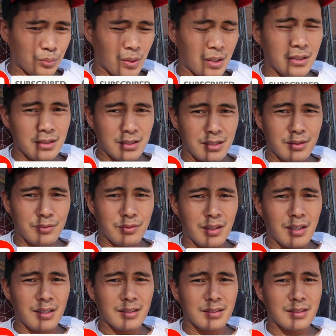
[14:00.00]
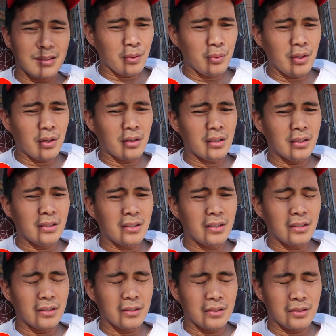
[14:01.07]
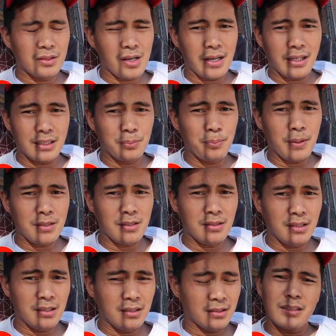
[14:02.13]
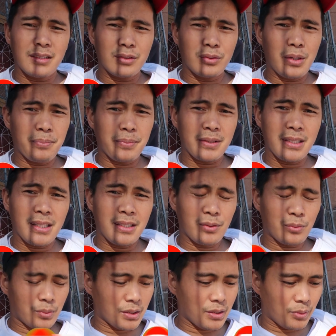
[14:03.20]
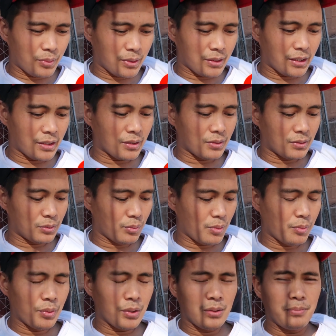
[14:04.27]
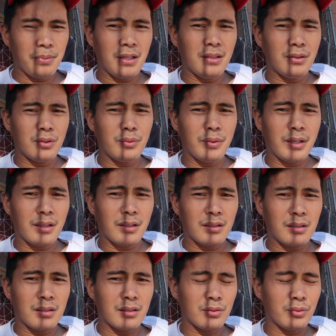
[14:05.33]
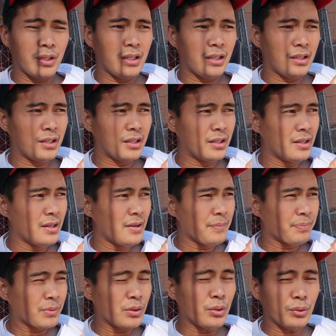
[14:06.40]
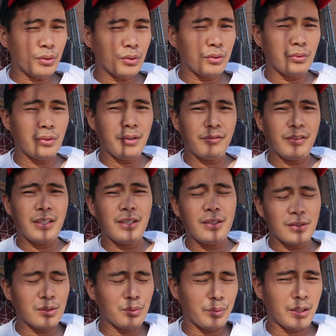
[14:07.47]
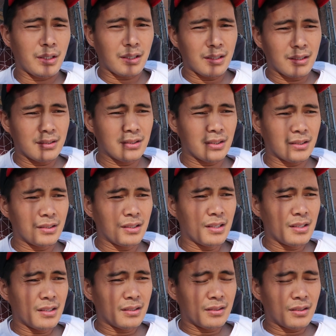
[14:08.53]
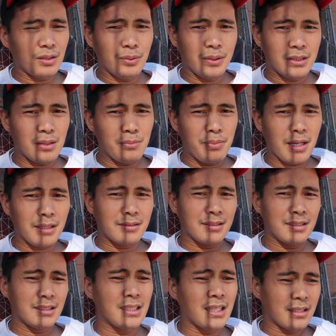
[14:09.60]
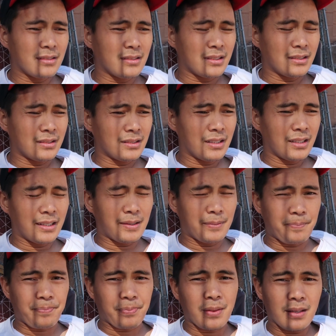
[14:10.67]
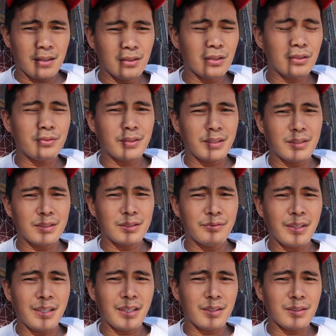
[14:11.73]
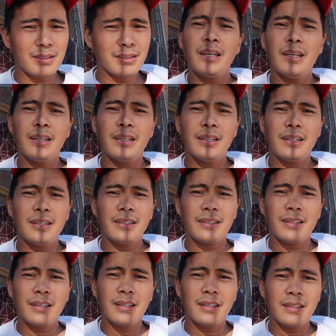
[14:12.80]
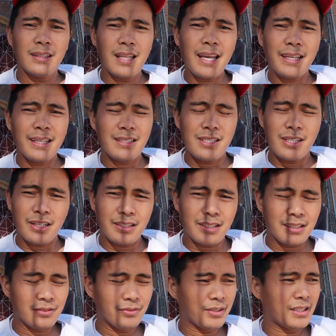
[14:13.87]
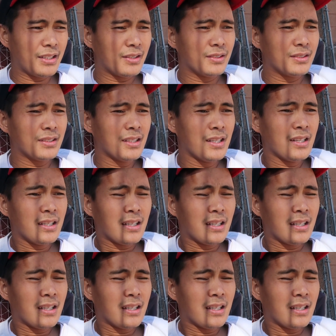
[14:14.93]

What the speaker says: Watch our vlog. We are trying, especially the trip is getting really, really close. We will be doing two to three videos a week. So always come back to the channel and look for those videos. And like and share these videos.